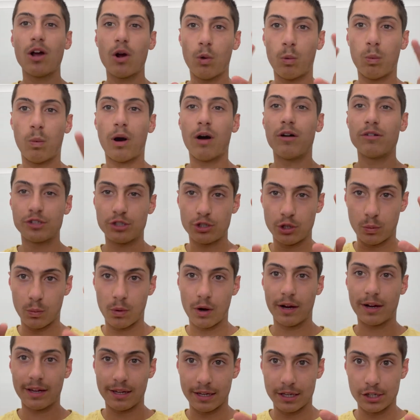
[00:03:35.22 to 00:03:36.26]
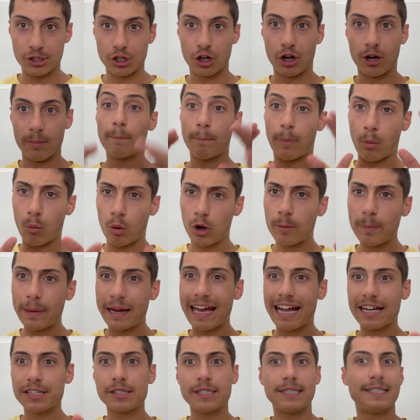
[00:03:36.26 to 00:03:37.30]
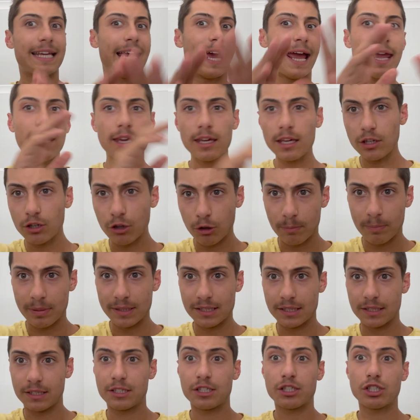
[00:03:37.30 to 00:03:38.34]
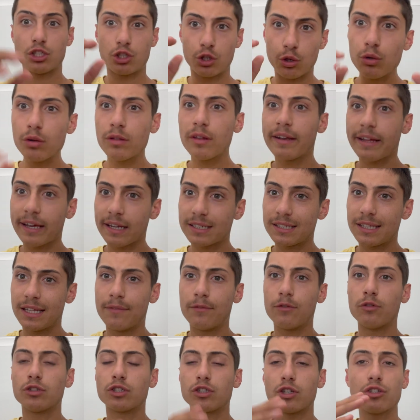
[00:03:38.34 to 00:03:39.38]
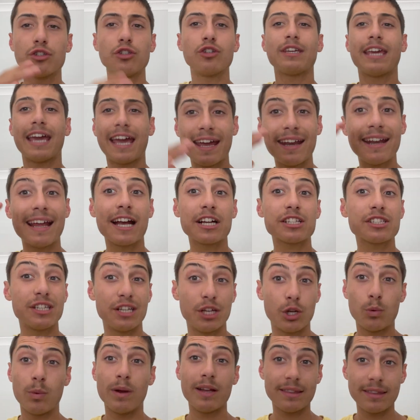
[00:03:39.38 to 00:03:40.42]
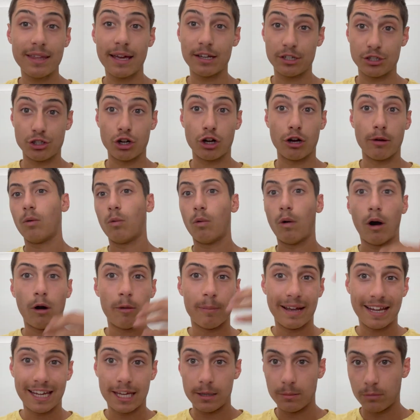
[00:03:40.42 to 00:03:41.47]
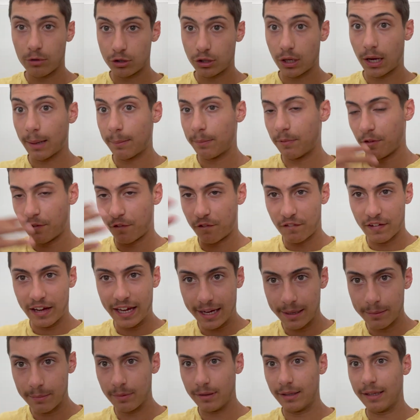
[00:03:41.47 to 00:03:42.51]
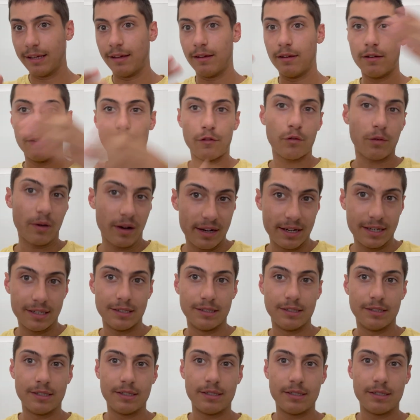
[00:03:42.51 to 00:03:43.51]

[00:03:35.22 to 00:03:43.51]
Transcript: whilst you're working a job. But what about actually taking your business to the next level so you can actually quit that job while making more time for family, friends,